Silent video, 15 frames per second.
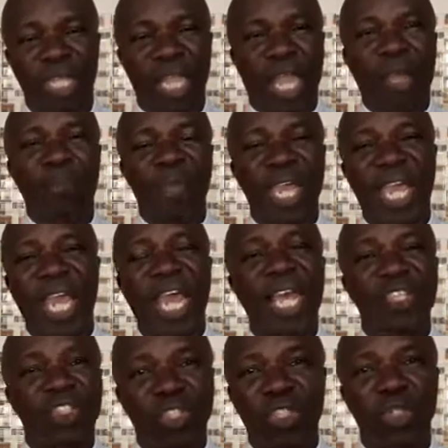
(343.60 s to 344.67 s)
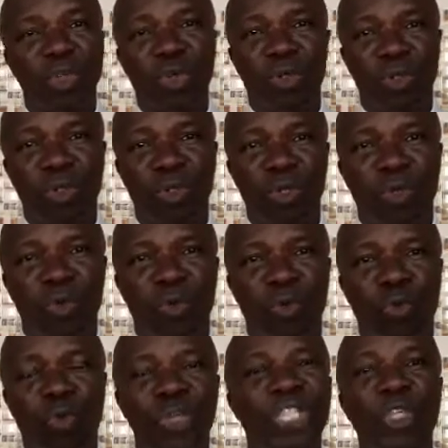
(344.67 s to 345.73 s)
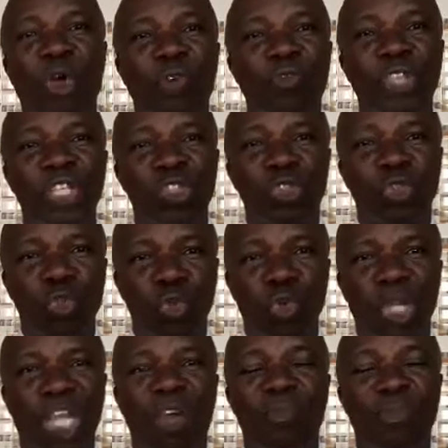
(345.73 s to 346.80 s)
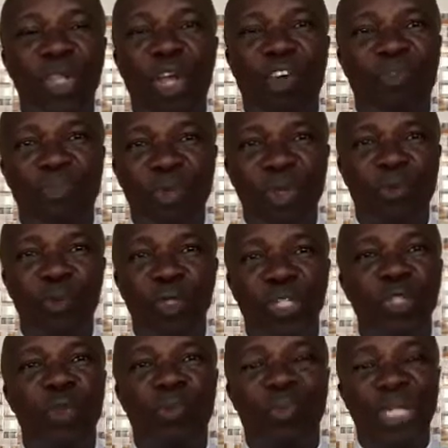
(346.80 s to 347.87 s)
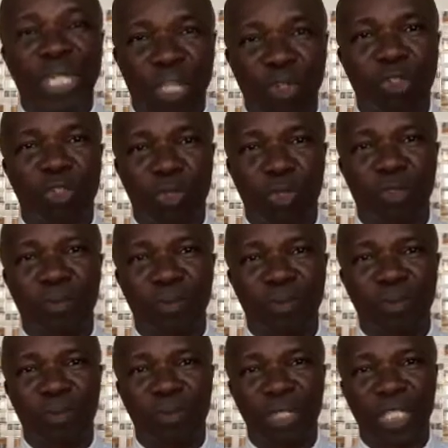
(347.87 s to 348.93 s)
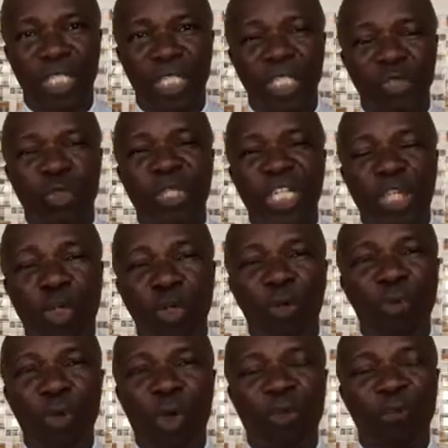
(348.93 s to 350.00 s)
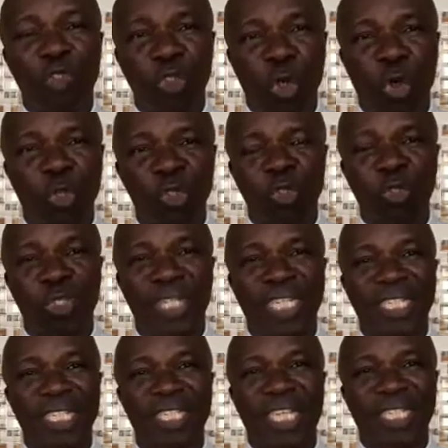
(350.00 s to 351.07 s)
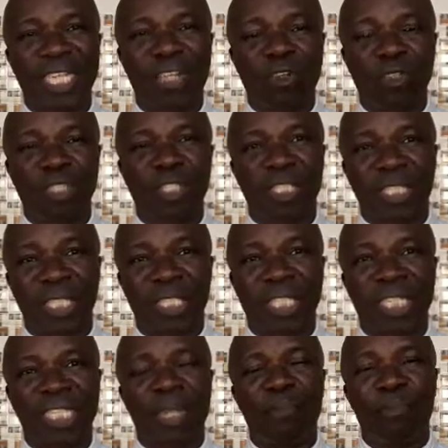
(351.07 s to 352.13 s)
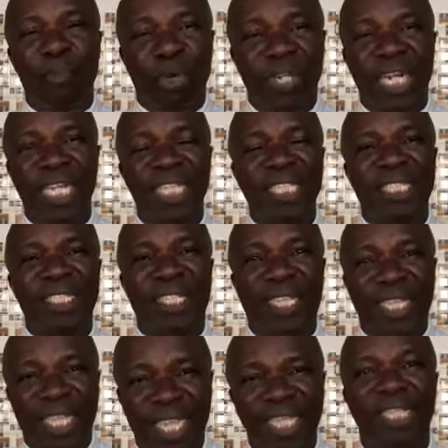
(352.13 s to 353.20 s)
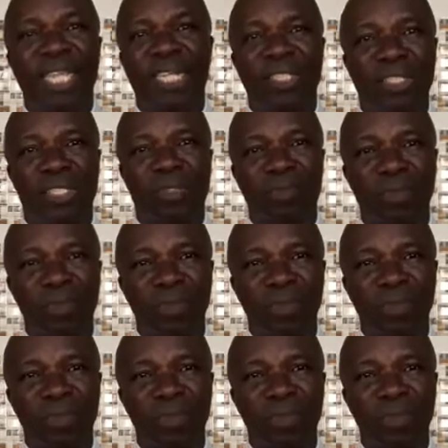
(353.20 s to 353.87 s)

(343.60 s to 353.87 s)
And may I ask you, which of these two company of people do you belong to? to the group of those that, that, are, that are morally decadent,